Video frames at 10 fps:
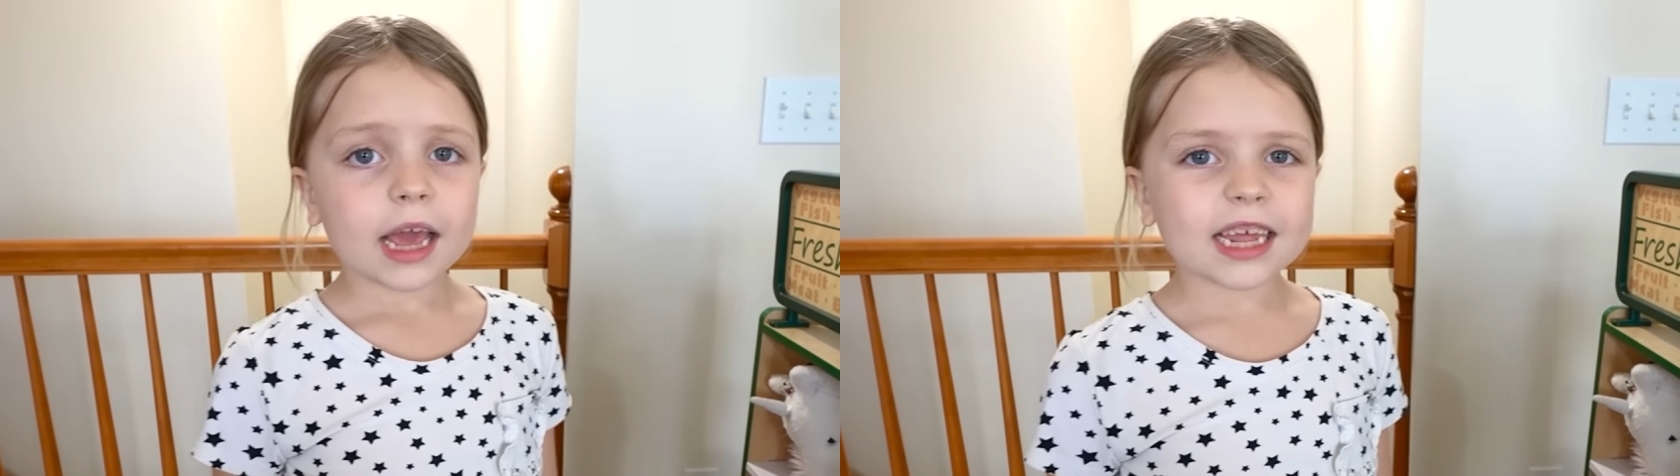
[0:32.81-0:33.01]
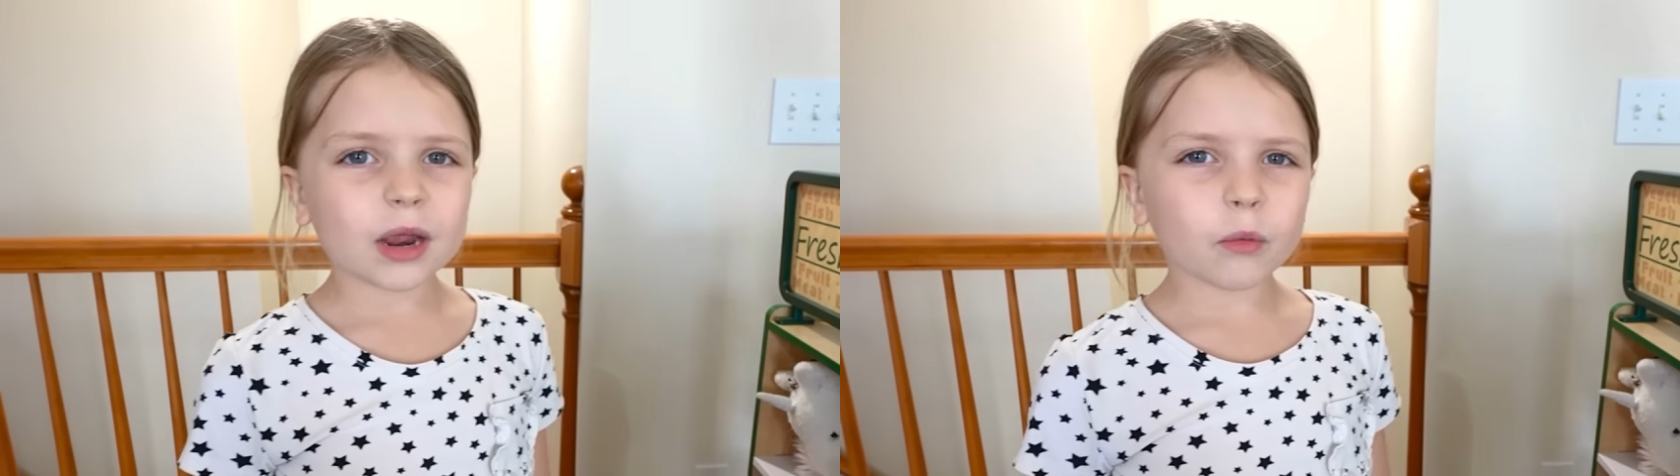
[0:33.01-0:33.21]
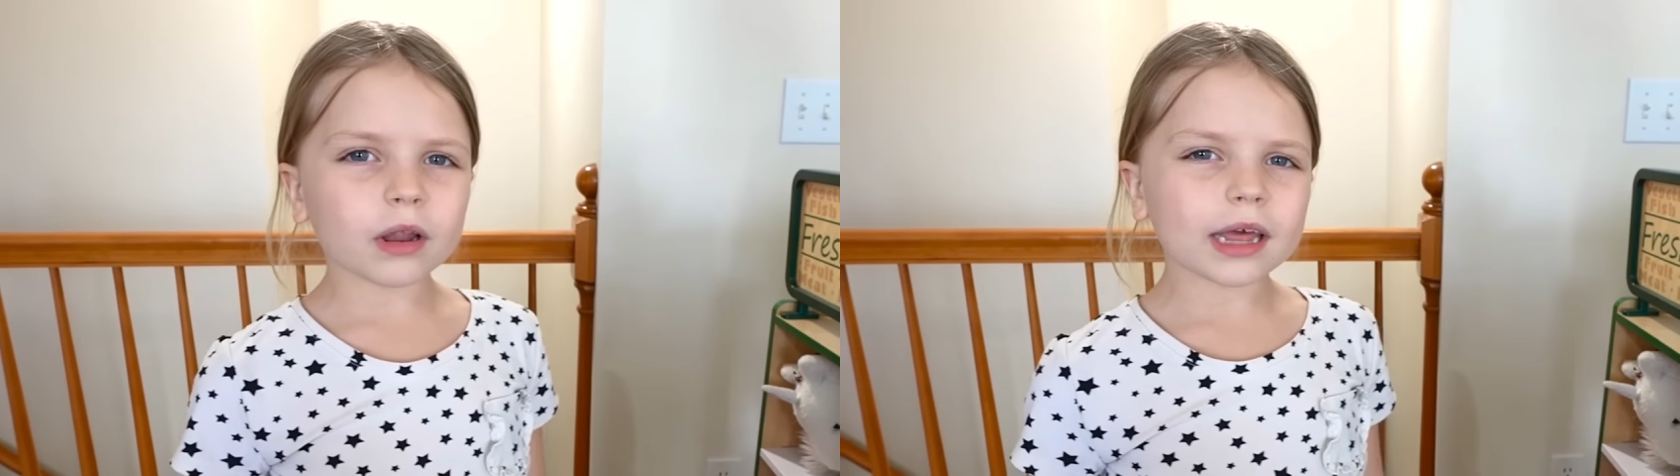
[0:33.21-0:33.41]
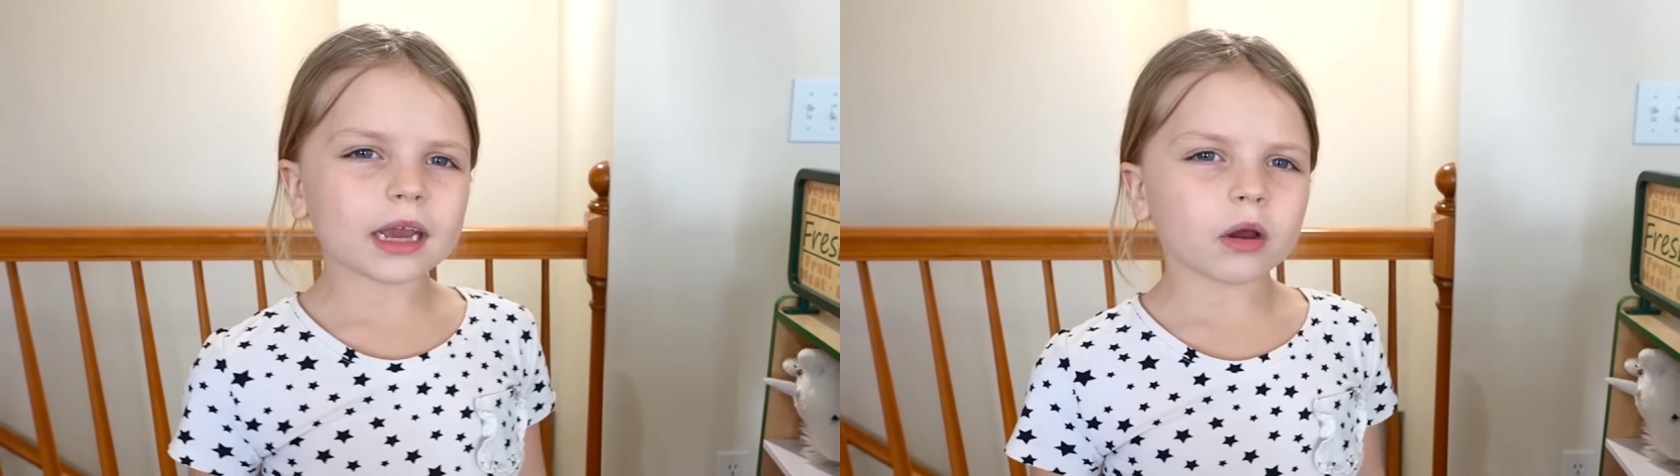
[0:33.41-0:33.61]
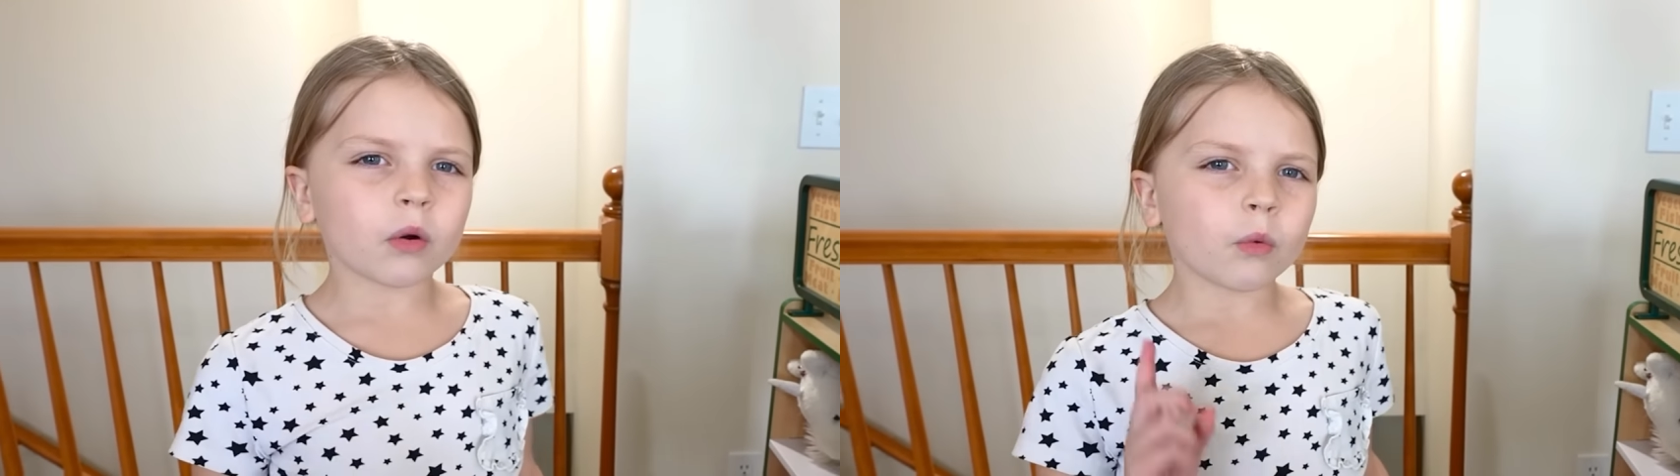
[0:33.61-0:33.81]
And I want
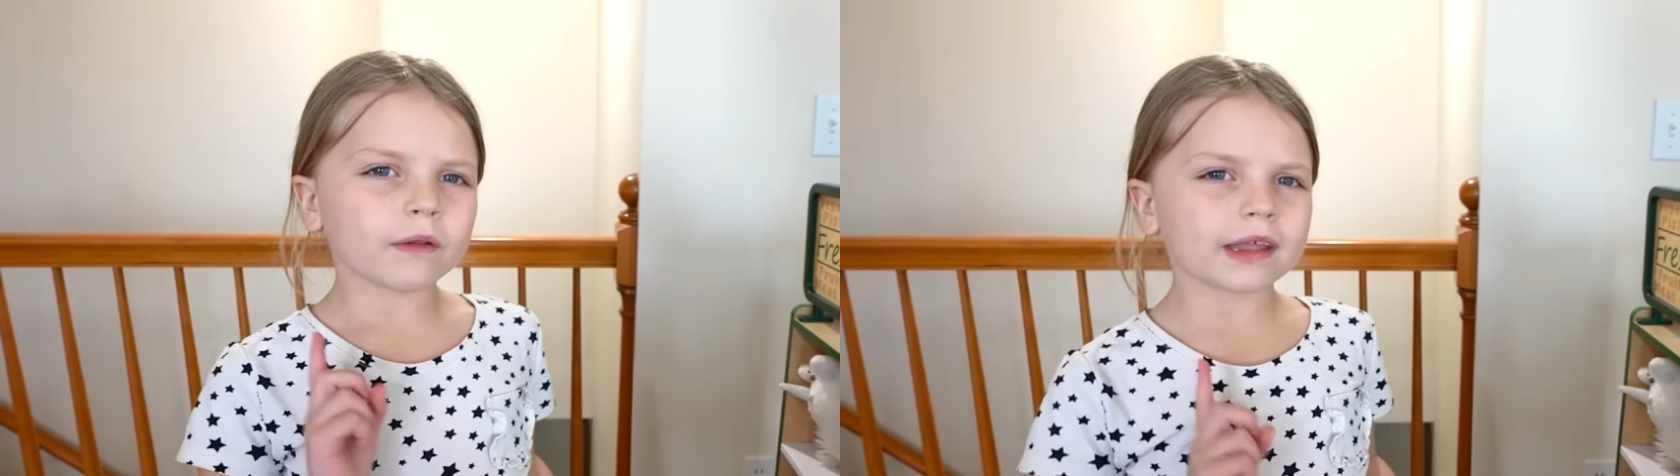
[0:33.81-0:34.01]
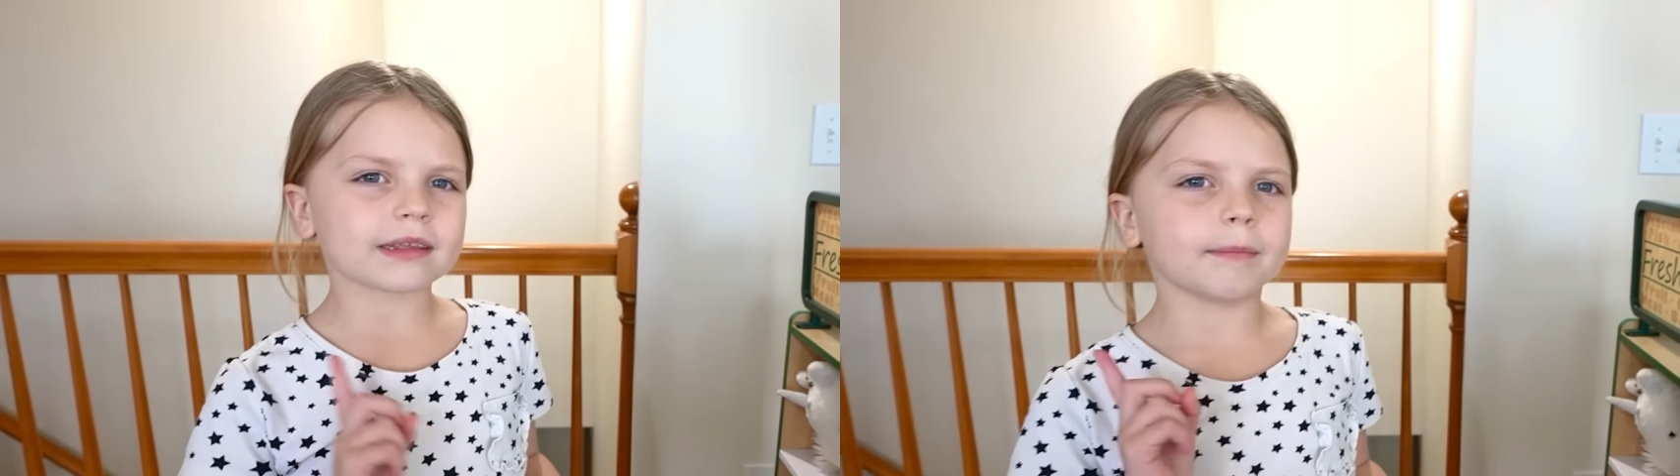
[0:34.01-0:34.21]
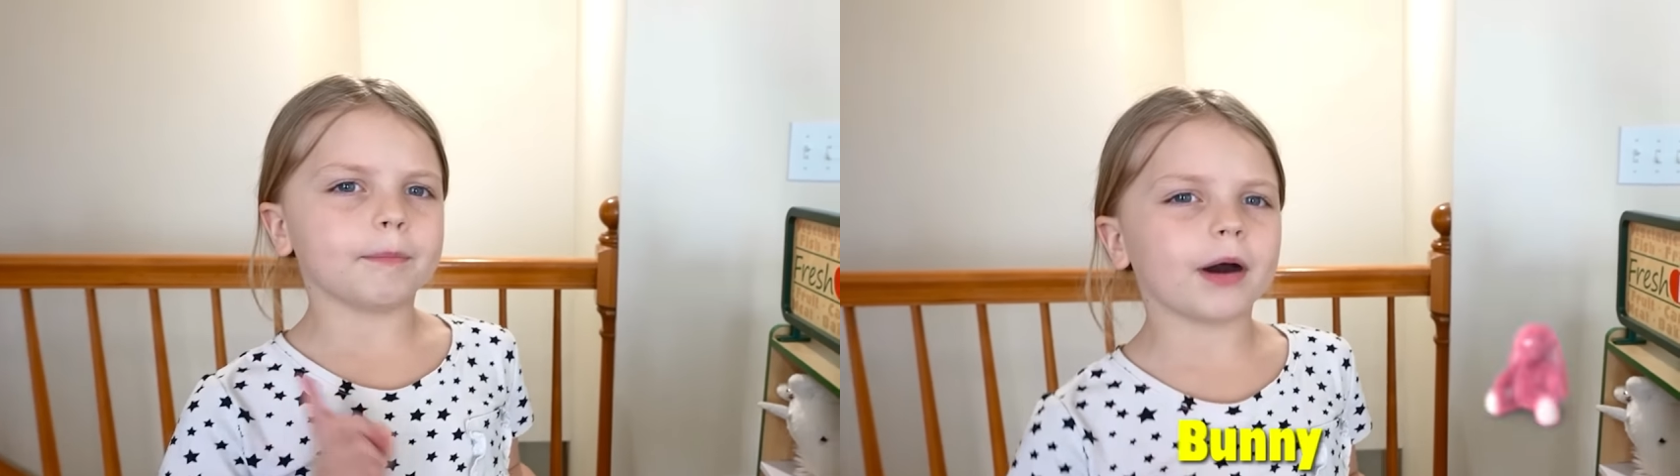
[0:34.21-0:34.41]
like one that's a